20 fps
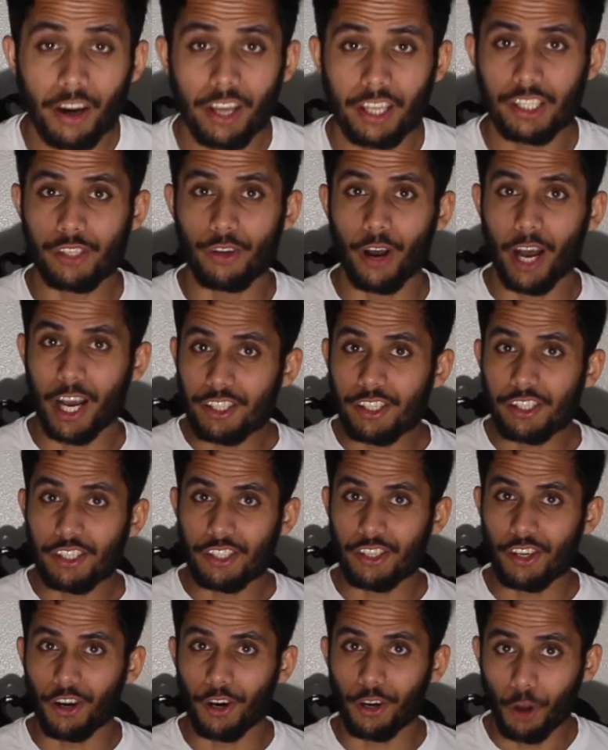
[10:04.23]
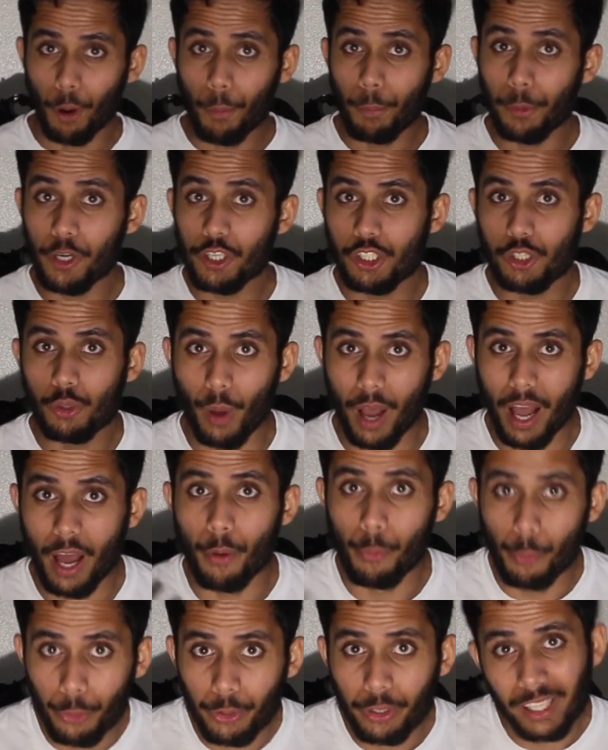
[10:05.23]
Alright, so as you saw, compared to
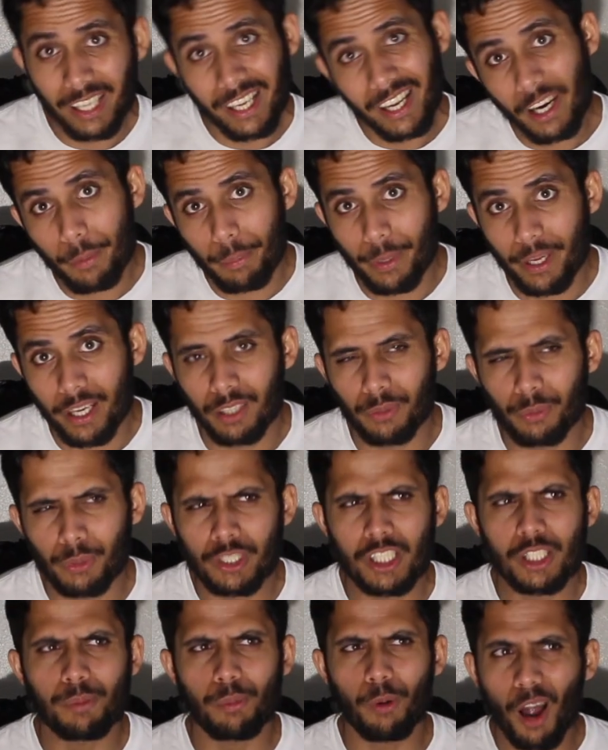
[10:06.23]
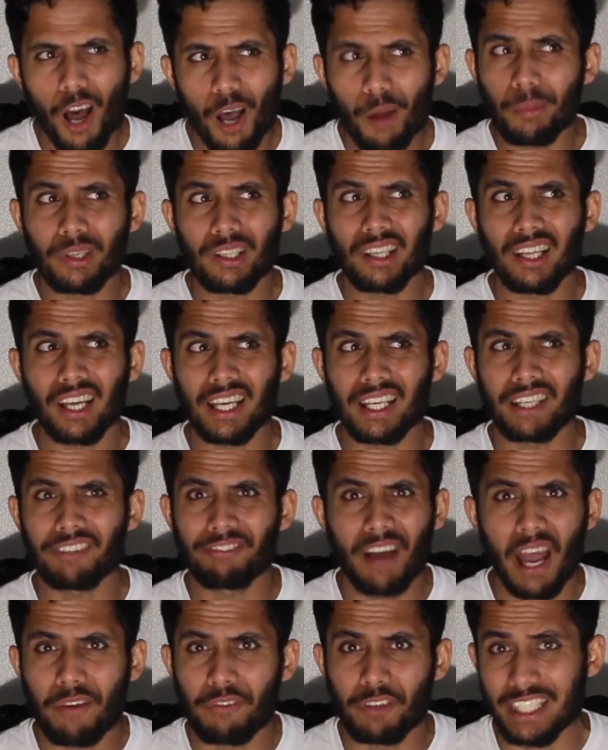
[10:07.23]
a real hairband, which is probably
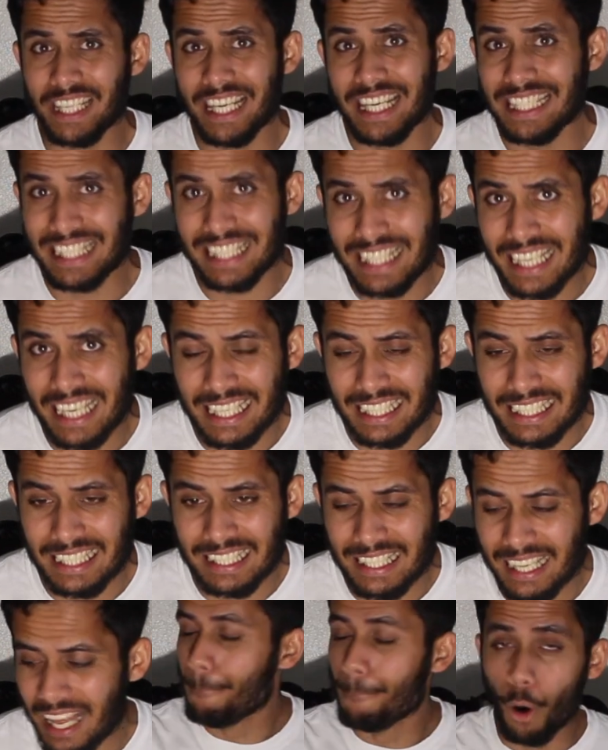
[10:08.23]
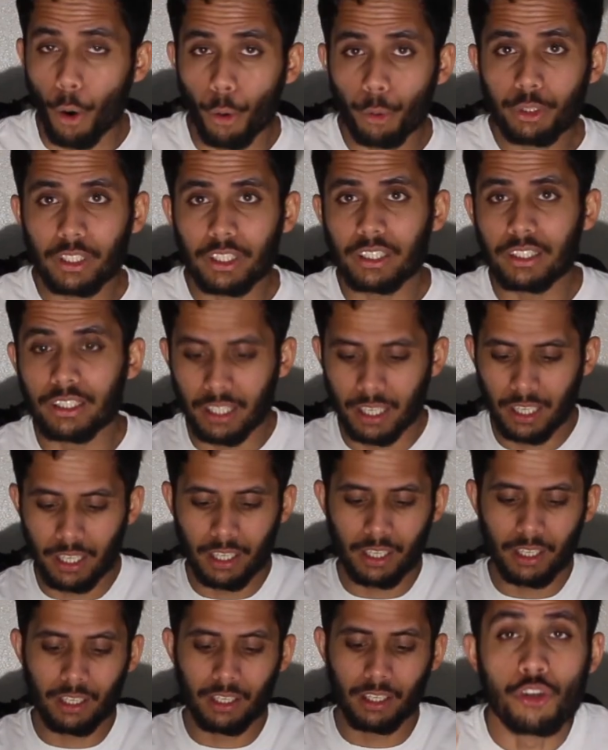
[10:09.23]
like 5 or 10 cents, both
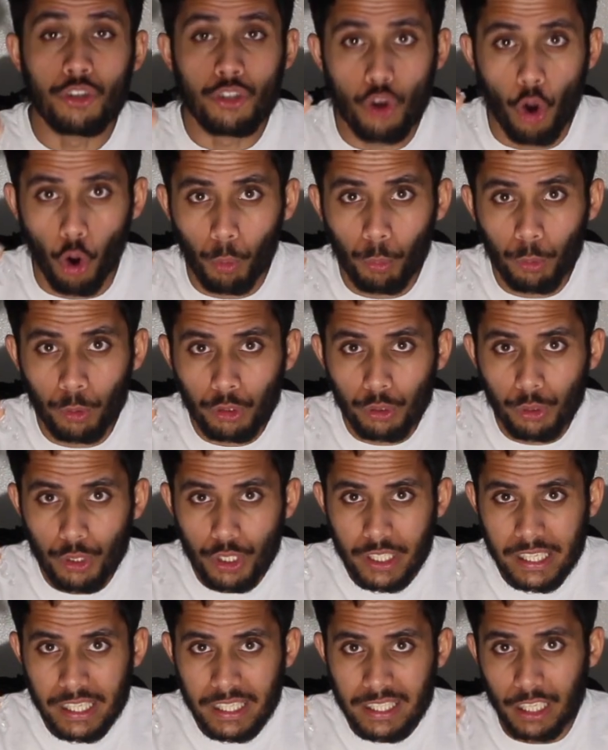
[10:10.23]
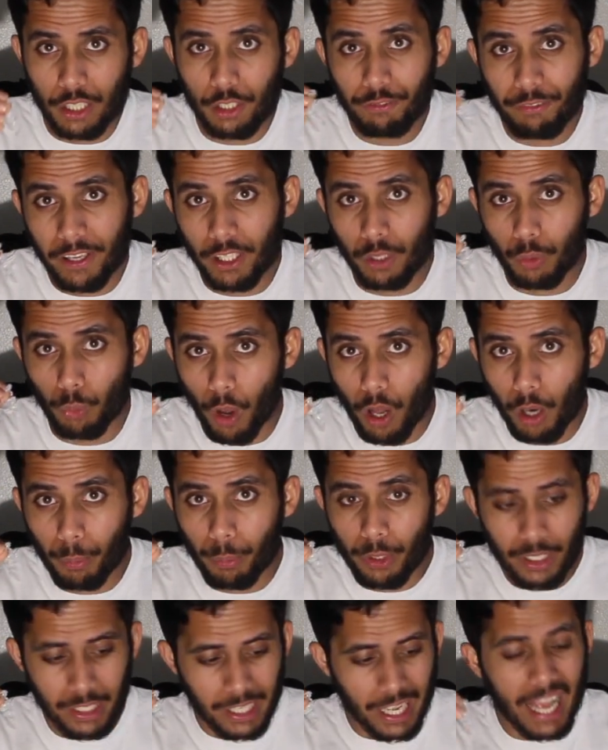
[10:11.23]
the normal glue sticks that you find in
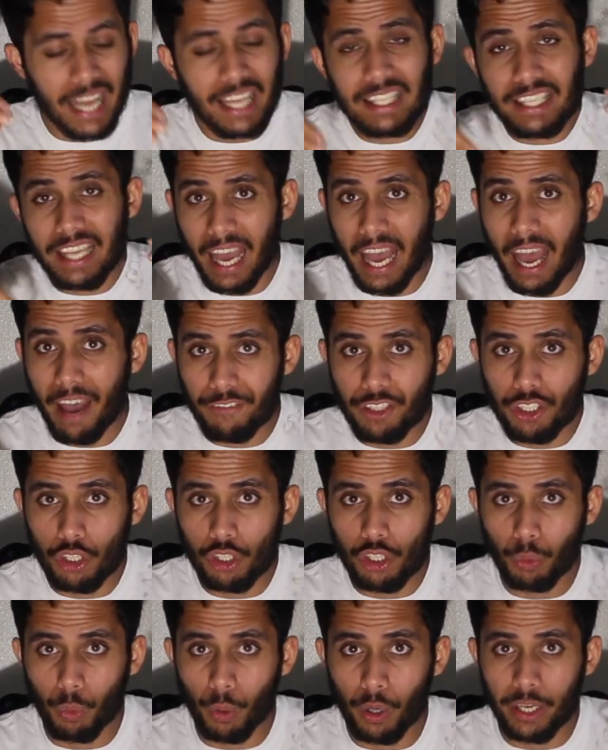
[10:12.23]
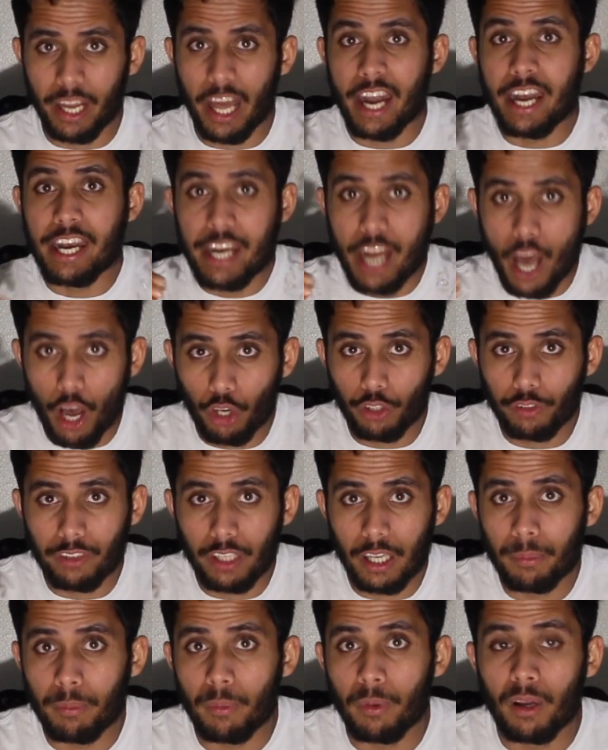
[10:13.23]
Walmart and the heavy duty one, none of
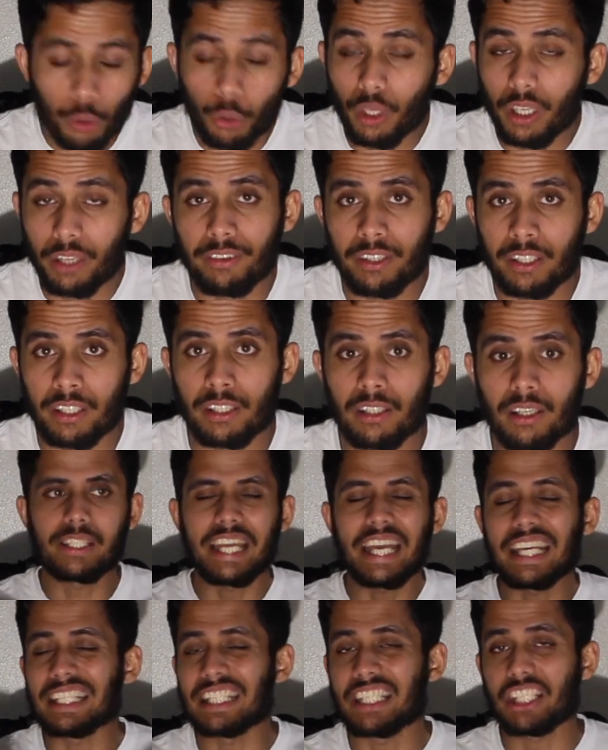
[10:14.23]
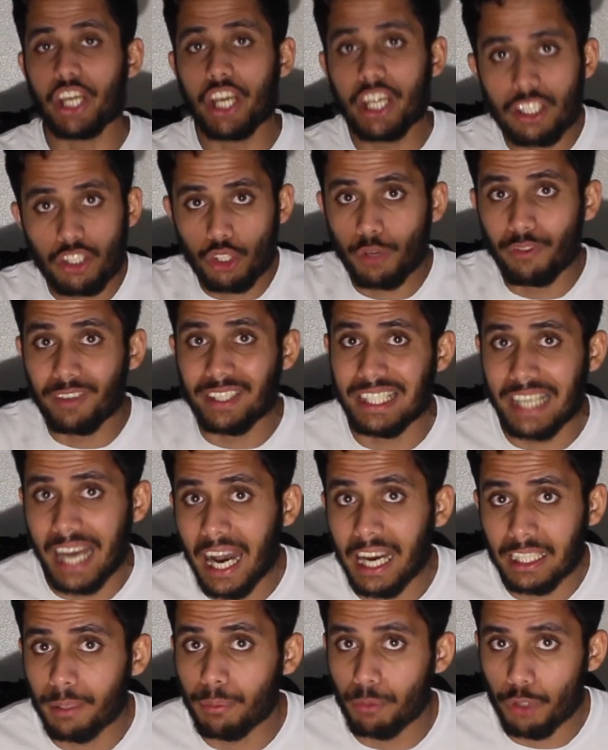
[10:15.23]
them could even take a chance to even
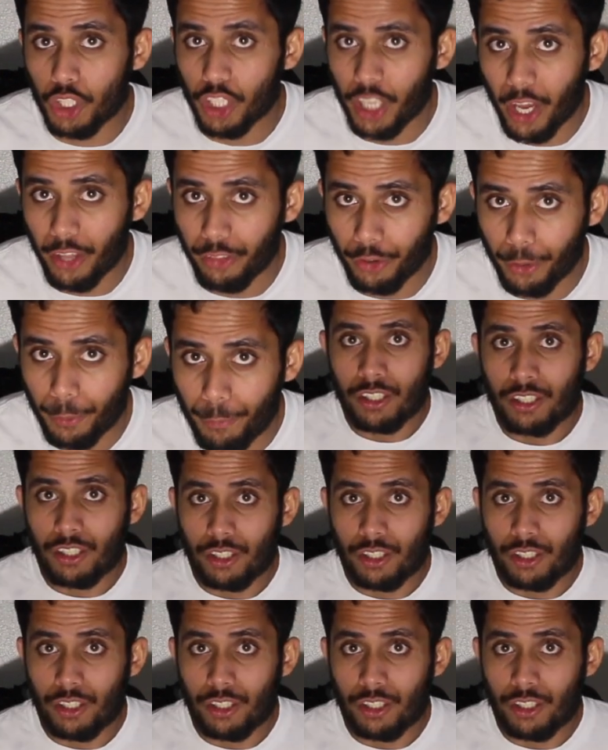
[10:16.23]
tie them together.